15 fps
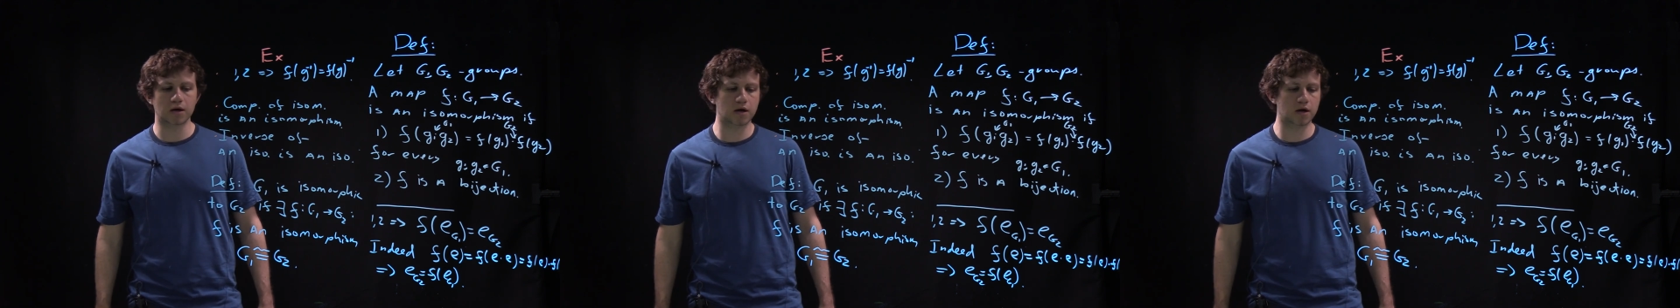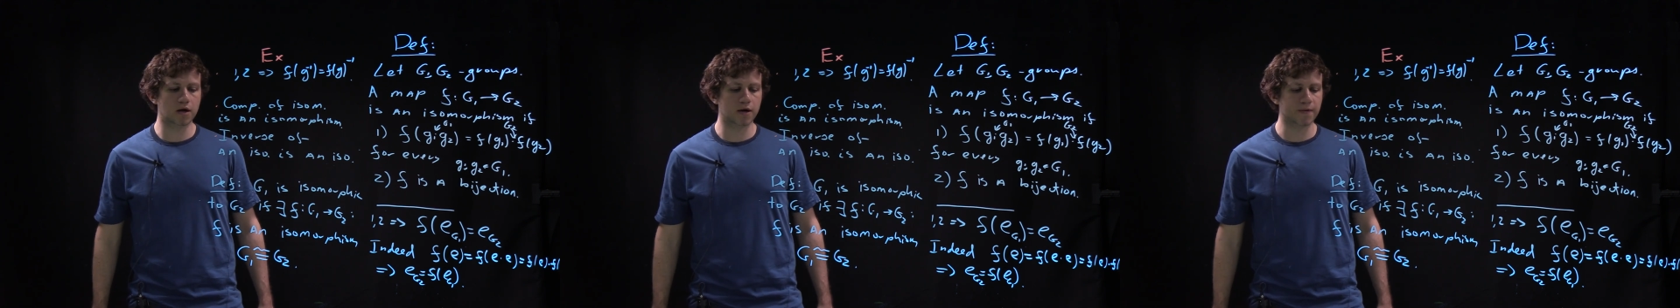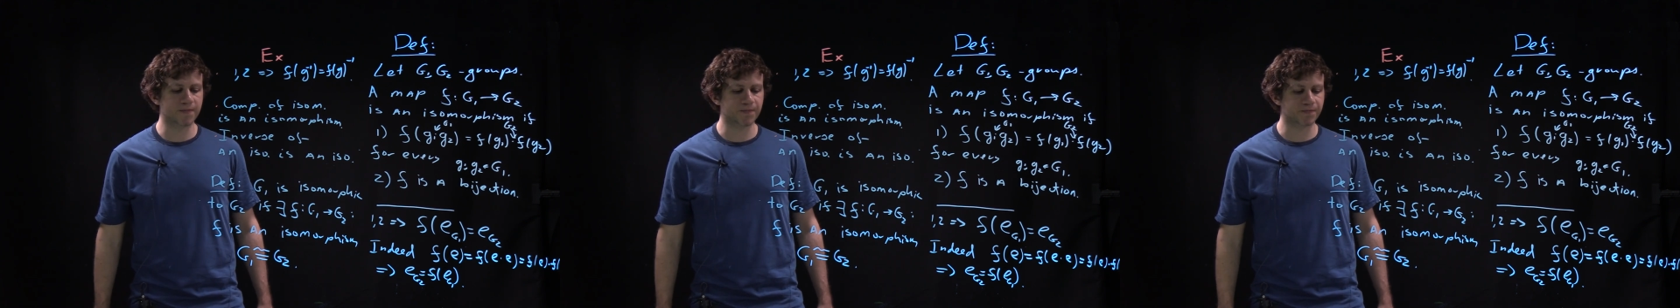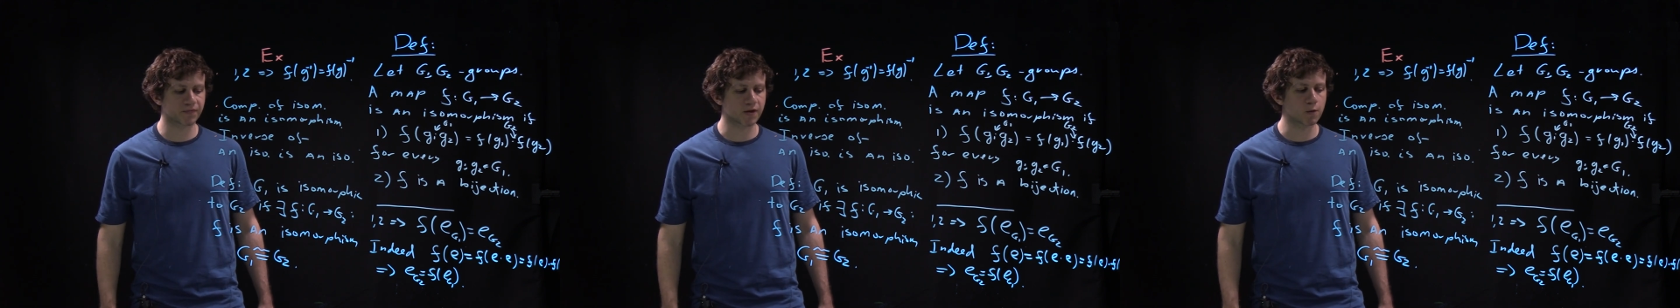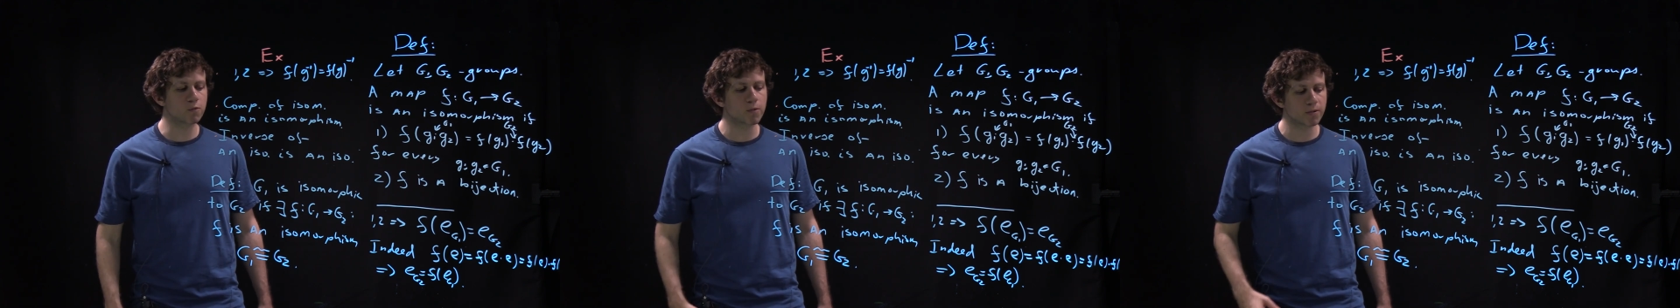
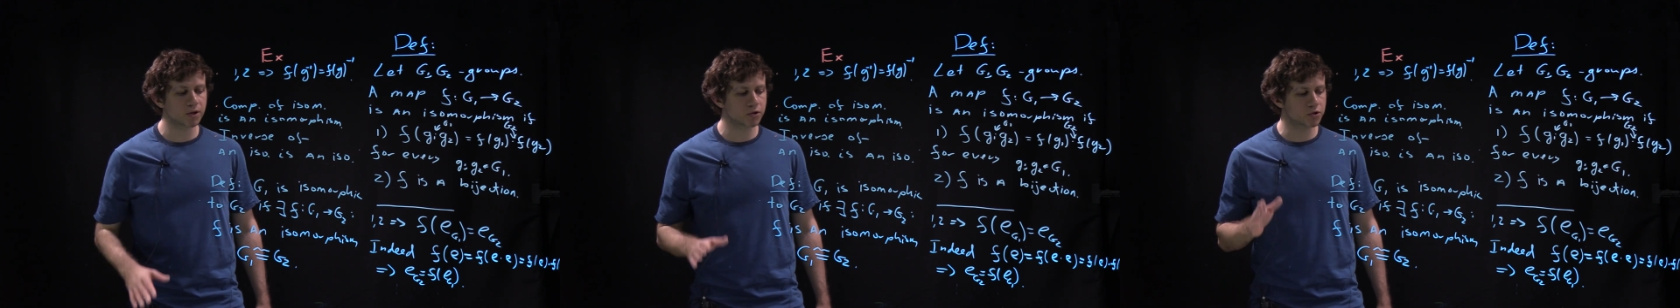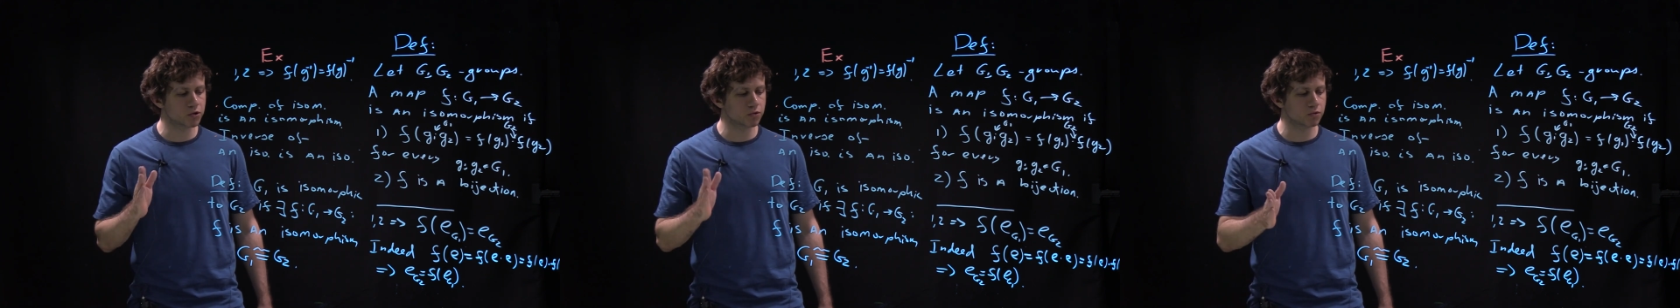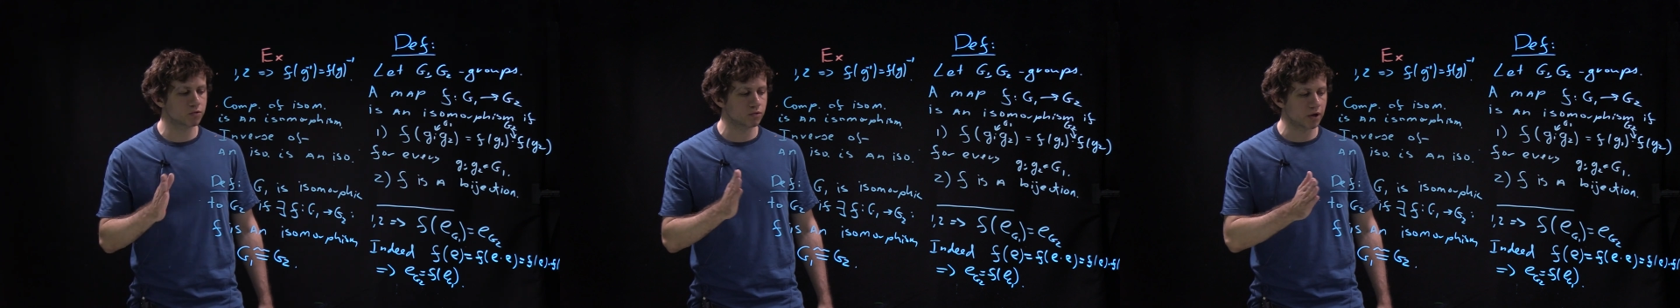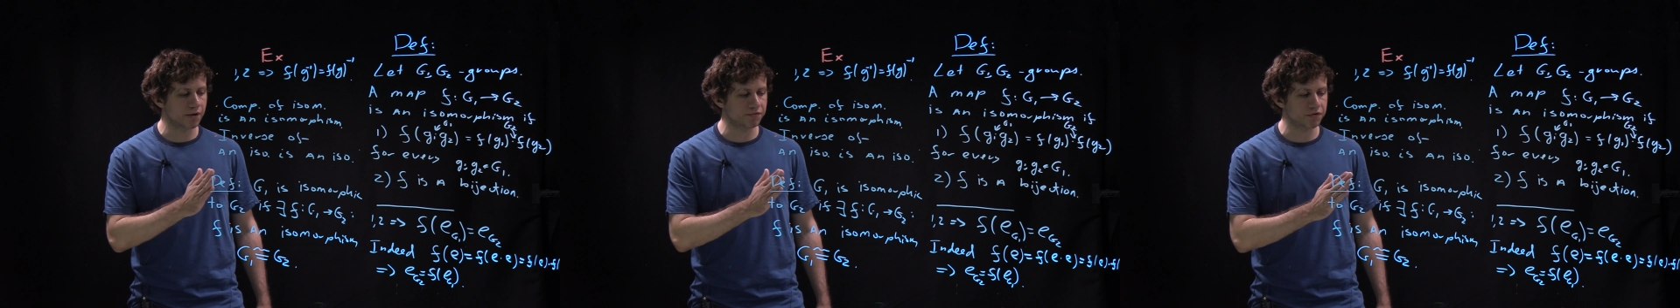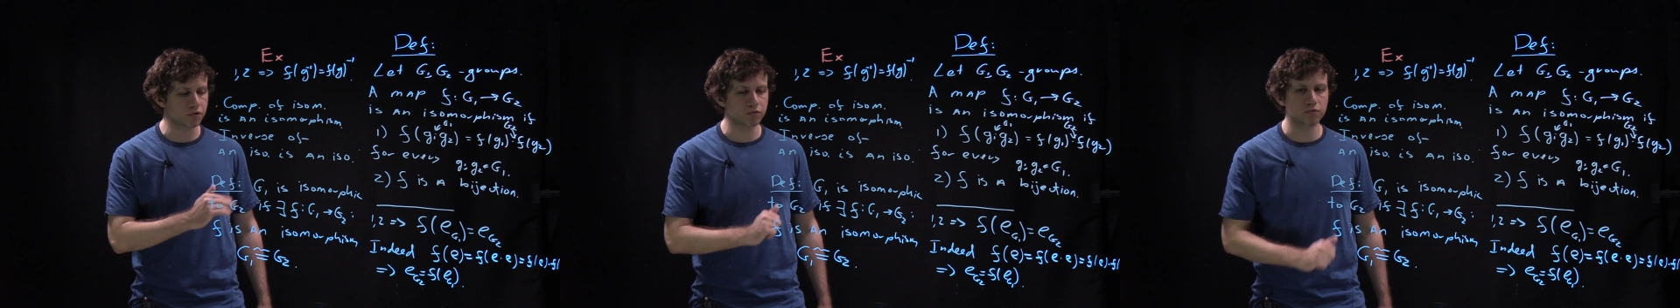We will do a
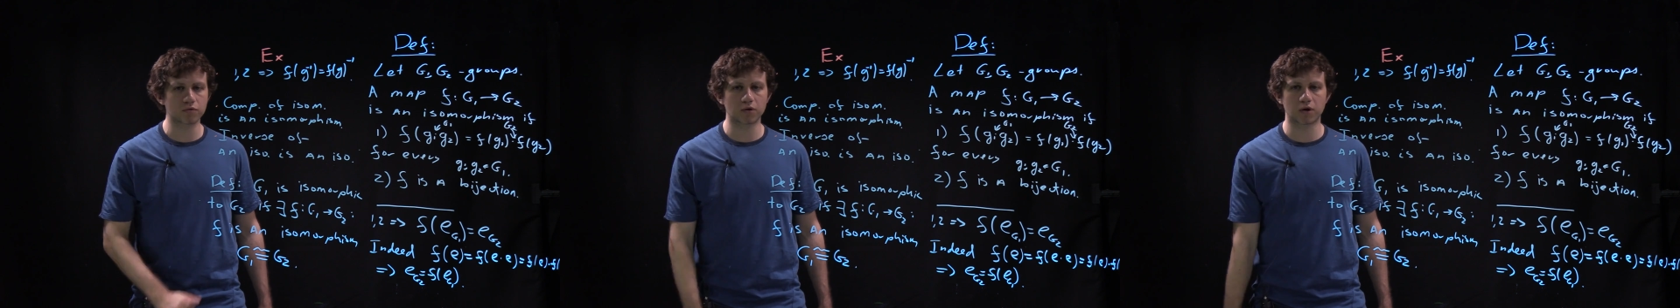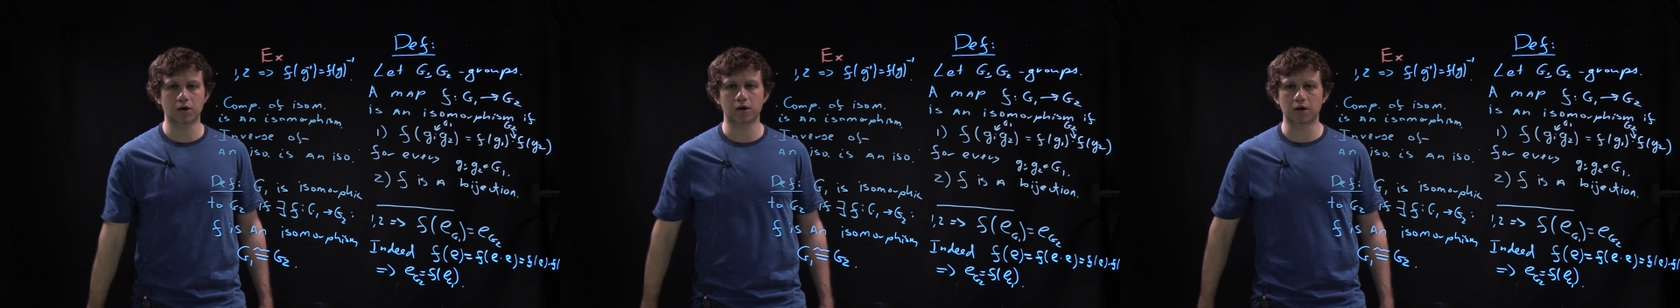few